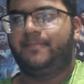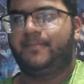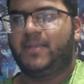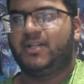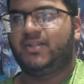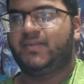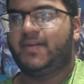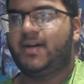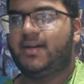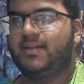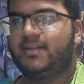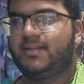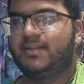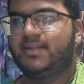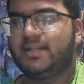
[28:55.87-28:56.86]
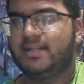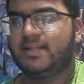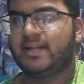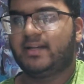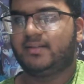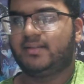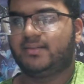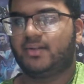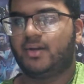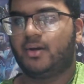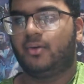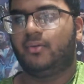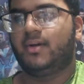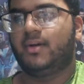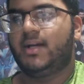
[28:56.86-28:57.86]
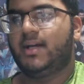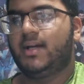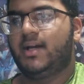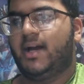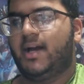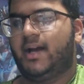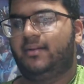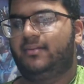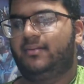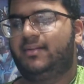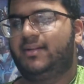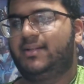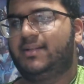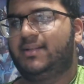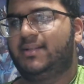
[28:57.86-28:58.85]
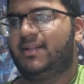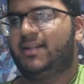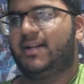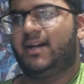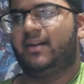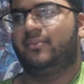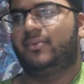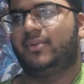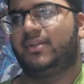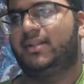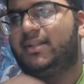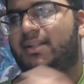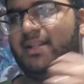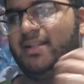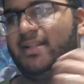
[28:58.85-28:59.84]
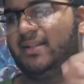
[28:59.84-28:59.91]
As far as details go, I don't really think I will need to